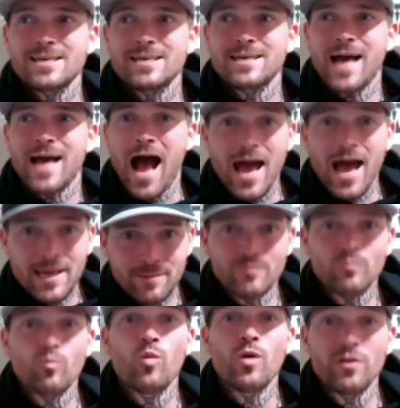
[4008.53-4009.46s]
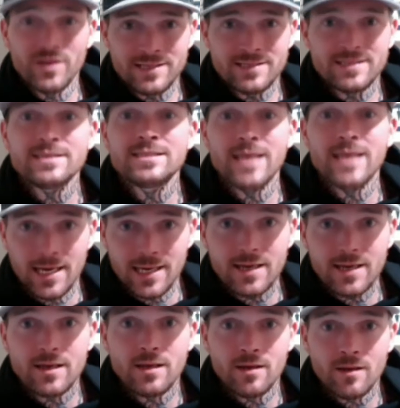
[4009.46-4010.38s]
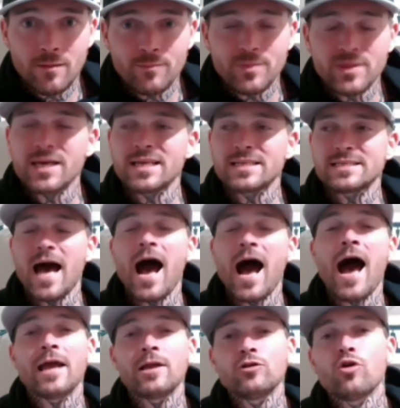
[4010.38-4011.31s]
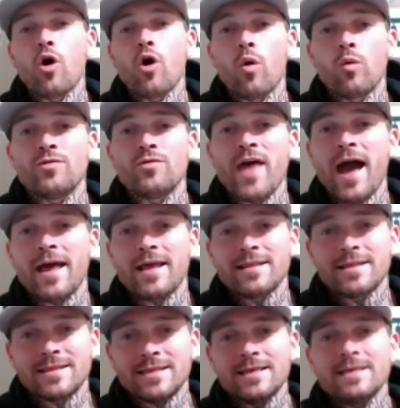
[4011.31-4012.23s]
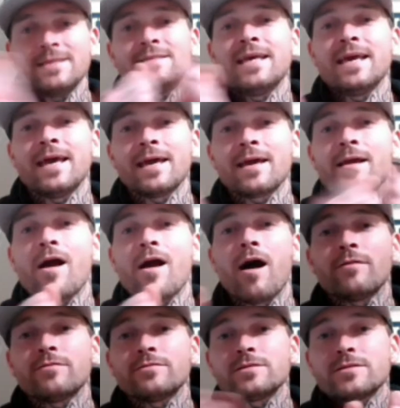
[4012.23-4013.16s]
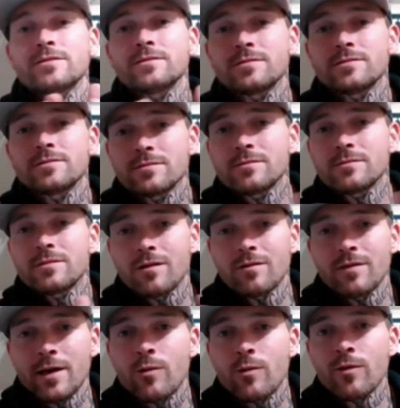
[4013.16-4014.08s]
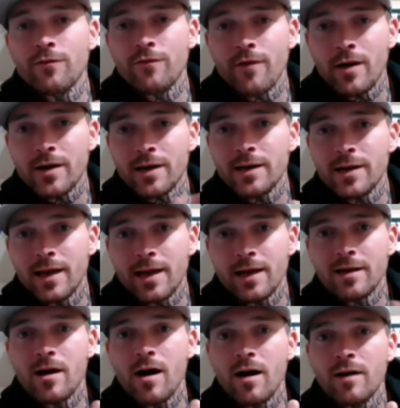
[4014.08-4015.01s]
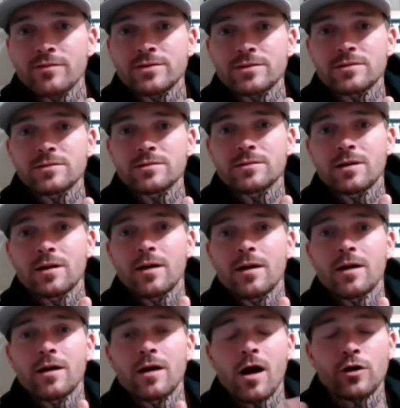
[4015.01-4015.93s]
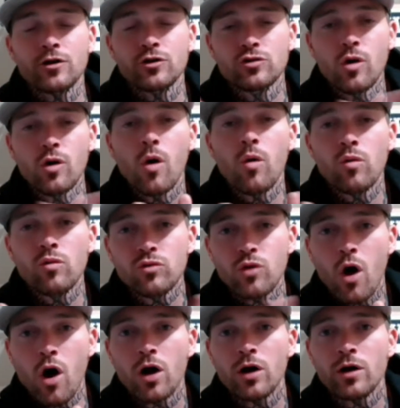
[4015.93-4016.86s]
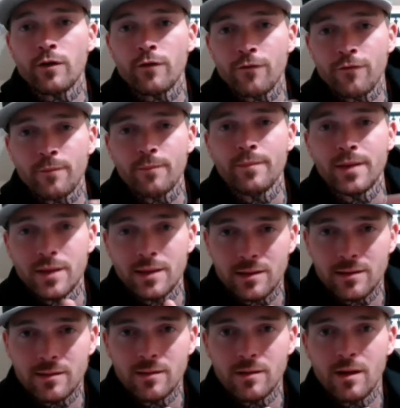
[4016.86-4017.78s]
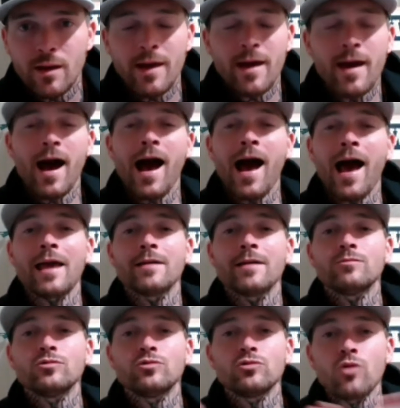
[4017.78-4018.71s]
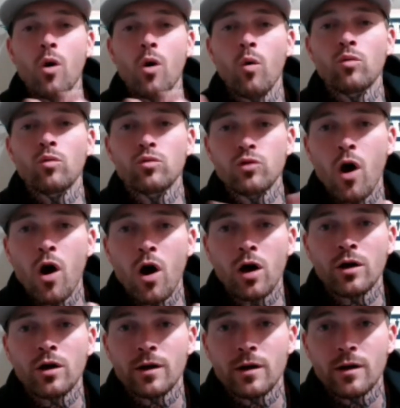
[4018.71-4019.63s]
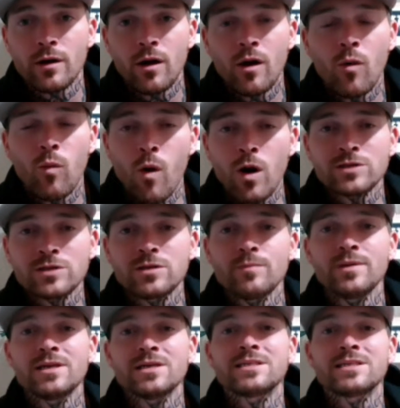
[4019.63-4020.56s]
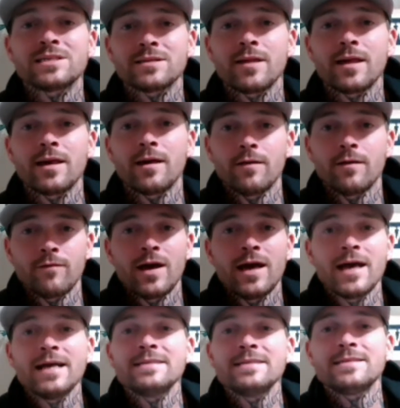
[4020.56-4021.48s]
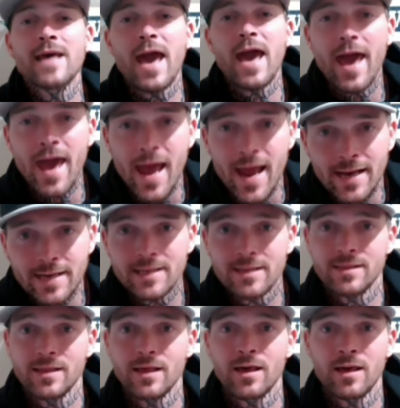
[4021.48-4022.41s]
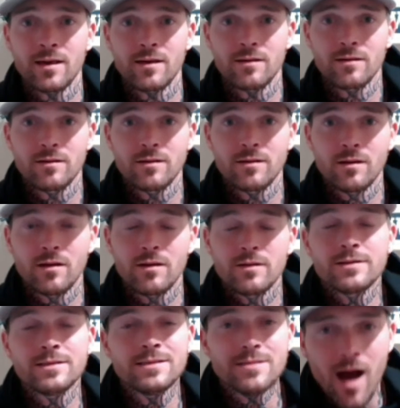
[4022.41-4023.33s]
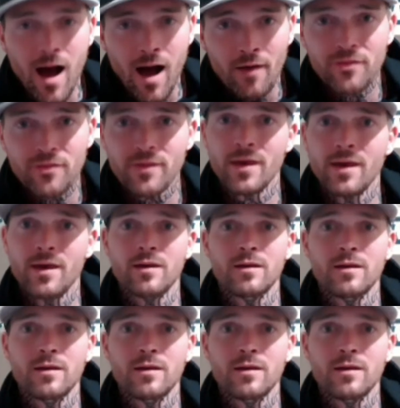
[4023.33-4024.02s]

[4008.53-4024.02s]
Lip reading: I'm willing to take it because I know that these handcuffs, the liquid fucking handcuffs, are no longer for me. I am no longer want to be a slave to anything, nothing.